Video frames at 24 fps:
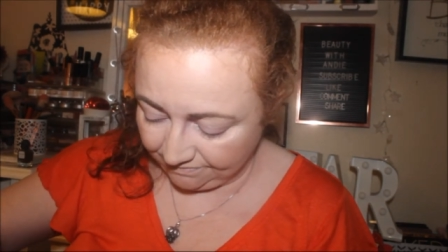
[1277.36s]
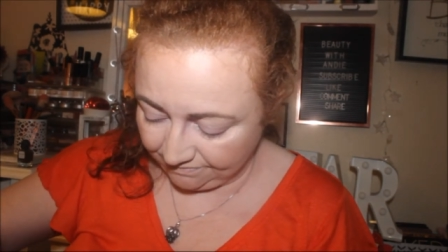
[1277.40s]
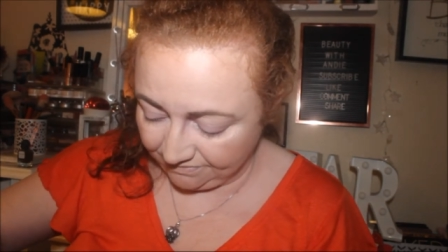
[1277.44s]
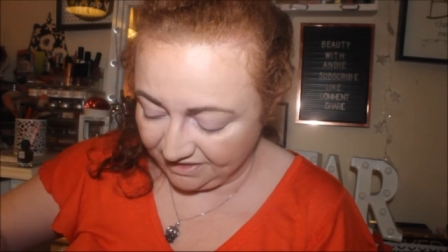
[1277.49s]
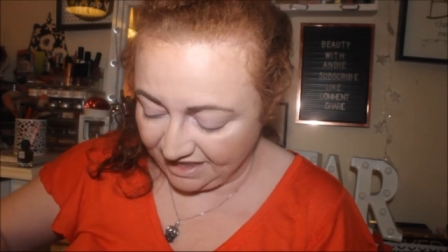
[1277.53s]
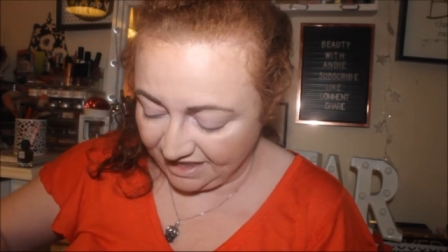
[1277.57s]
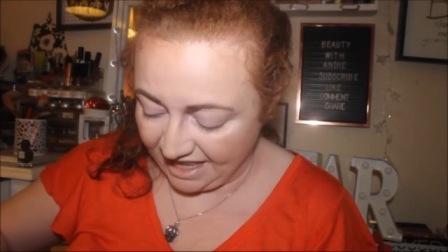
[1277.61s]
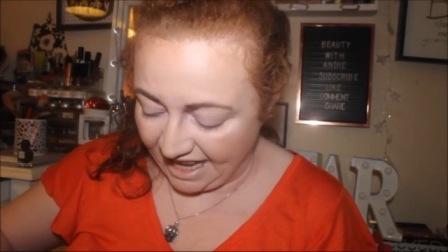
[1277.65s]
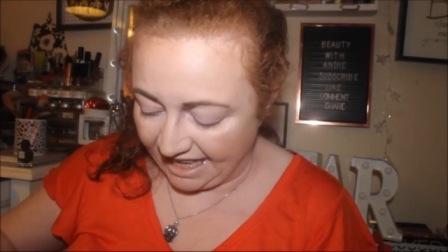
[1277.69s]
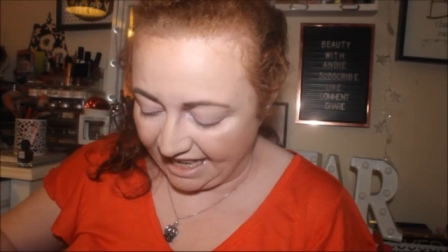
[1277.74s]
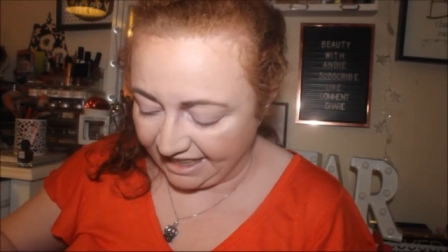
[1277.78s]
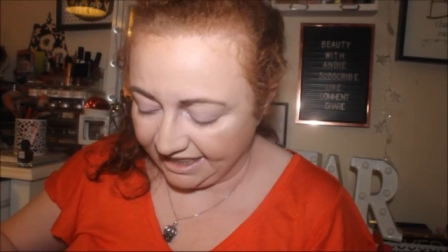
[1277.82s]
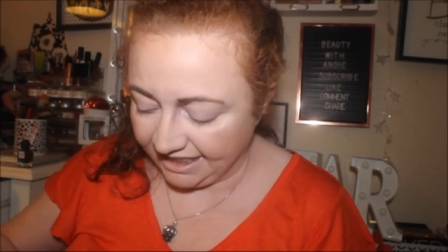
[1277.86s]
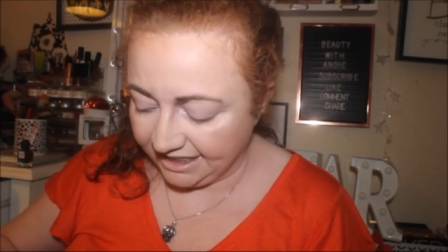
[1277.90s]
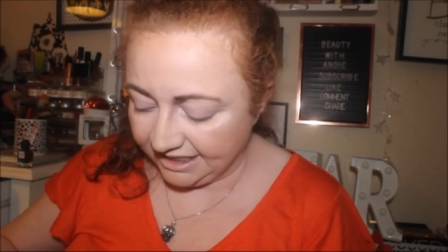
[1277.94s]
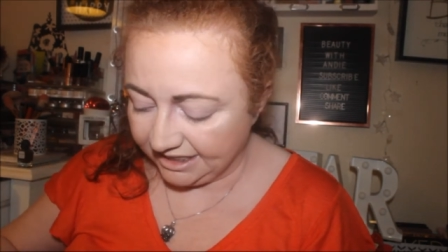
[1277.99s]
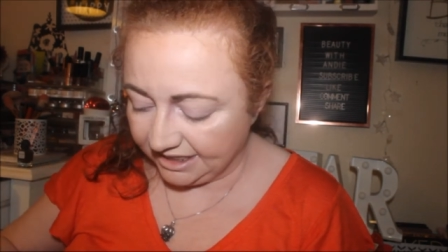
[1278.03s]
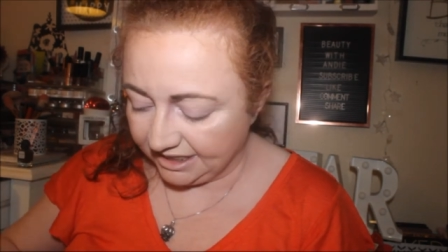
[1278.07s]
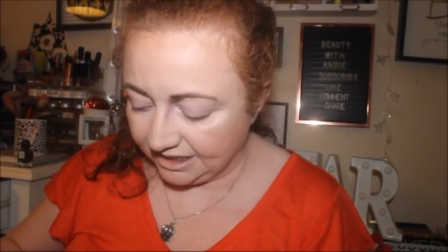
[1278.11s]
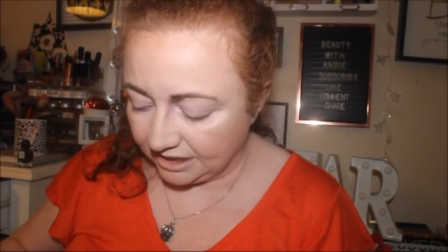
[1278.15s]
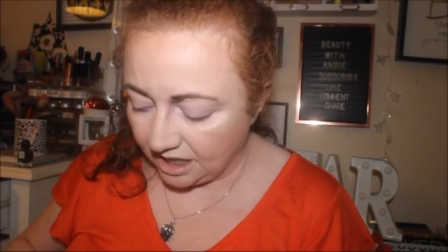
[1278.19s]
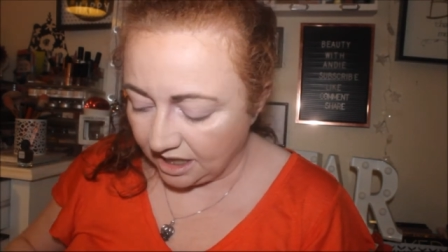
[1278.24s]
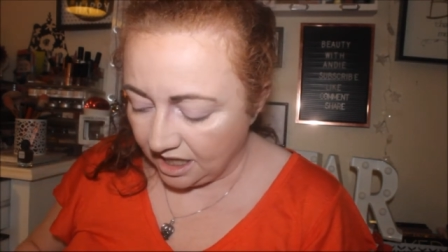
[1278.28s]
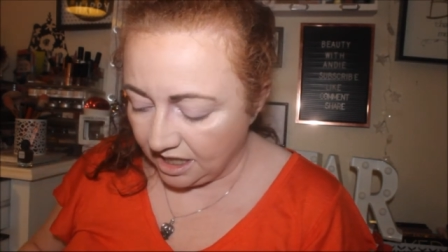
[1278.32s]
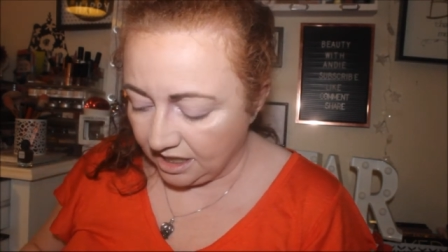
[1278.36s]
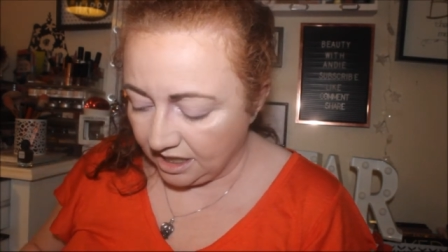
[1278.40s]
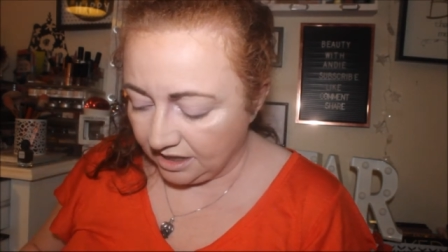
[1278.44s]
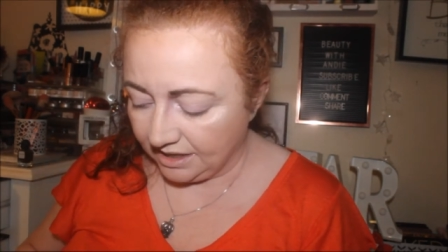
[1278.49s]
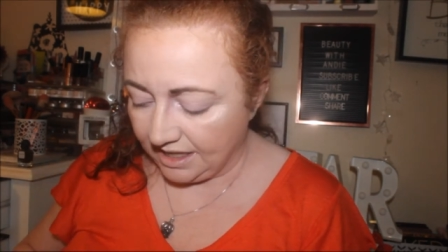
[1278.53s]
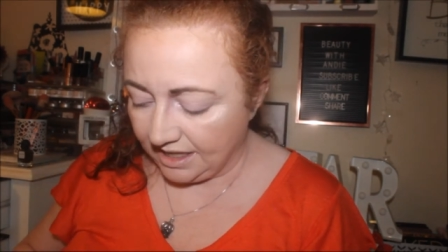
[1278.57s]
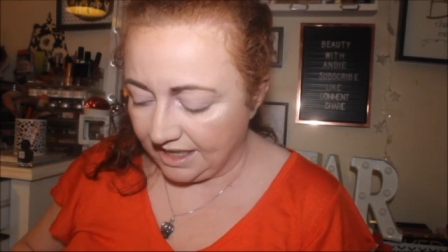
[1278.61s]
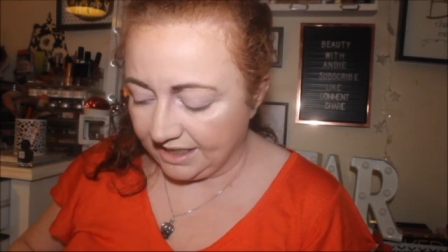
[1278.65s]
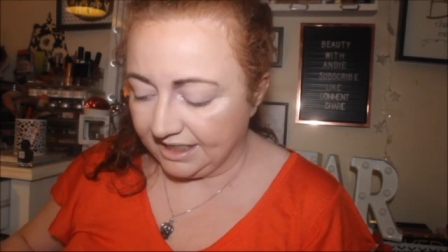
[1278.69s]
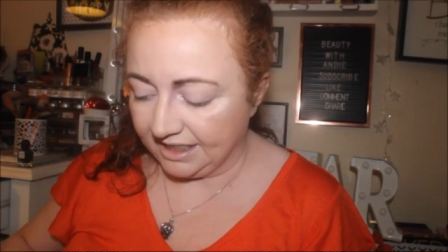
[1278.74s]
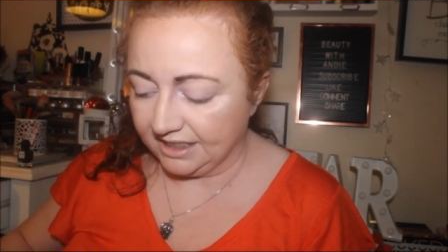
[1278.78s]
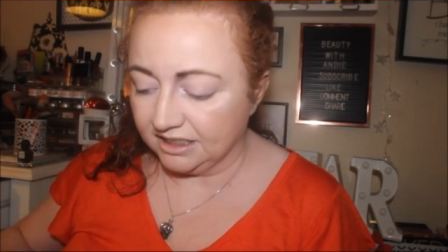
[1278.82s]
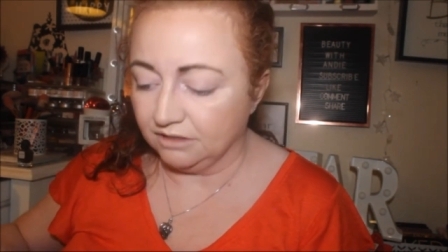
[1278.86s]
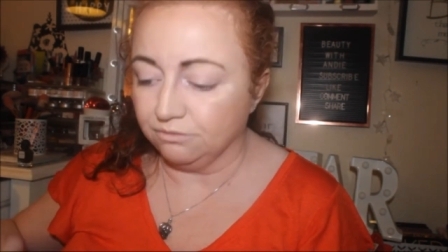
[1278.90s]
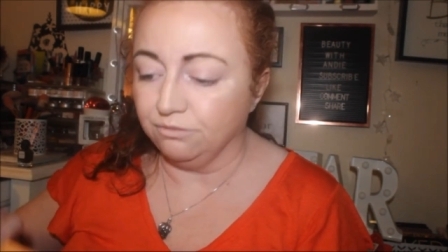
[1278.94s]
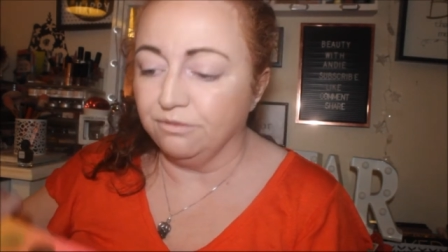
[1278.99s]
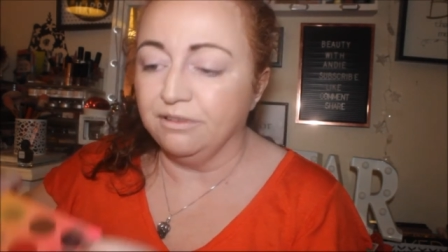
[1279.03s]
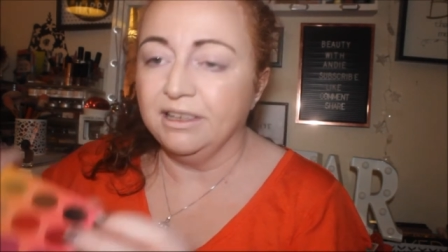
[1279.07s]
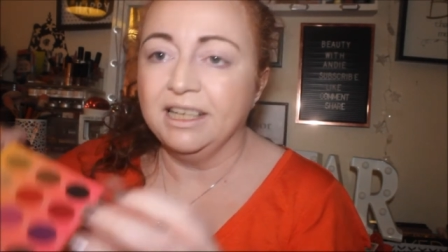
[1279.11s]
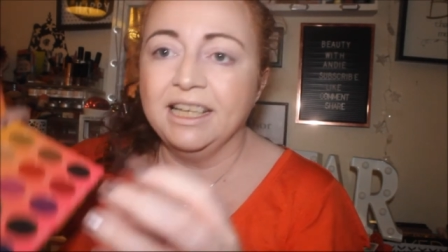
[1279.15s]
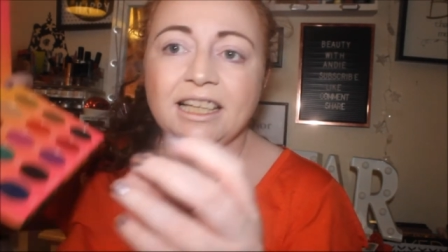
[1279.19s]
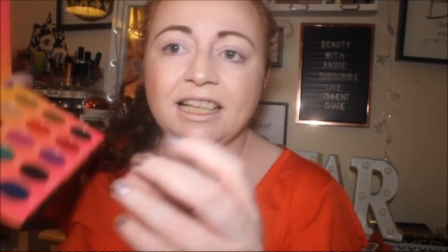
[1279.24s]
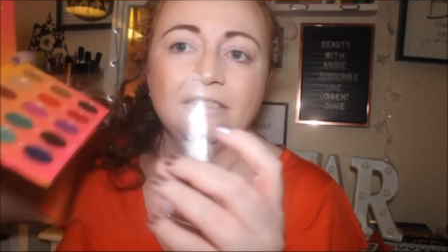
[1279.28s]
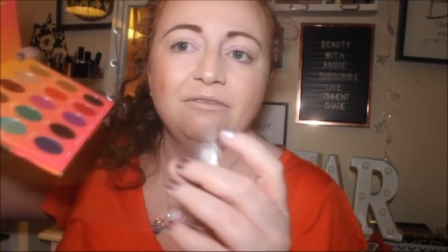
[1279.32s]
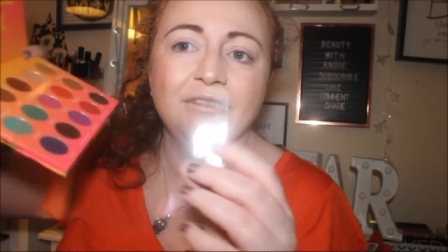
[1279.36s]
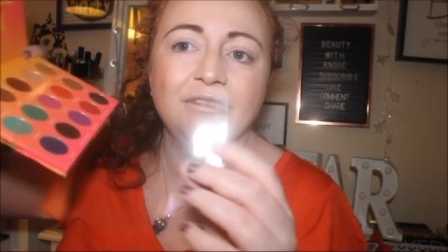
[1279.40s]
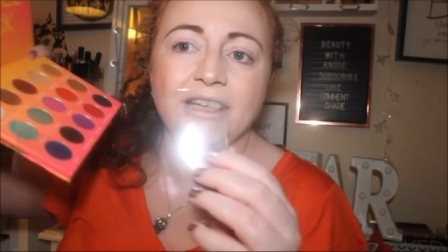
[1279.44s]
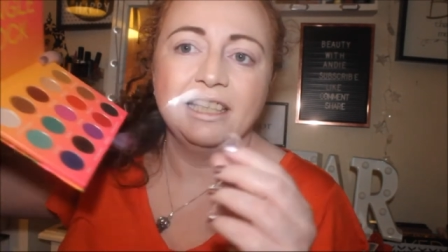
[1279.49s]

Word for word: nice. Like it's really,